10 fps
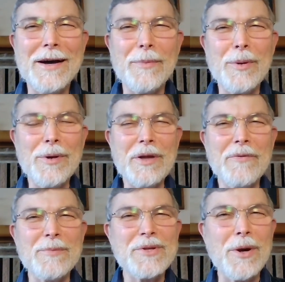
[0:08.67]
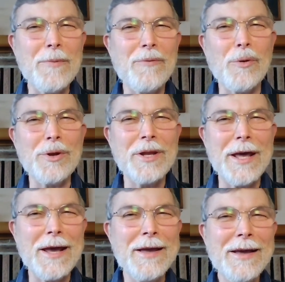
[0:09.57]
I'll be reading from Psalm 4
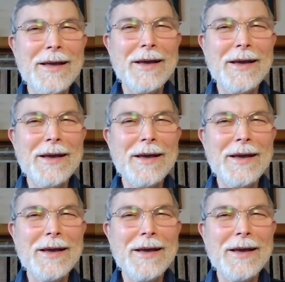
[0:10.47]
today.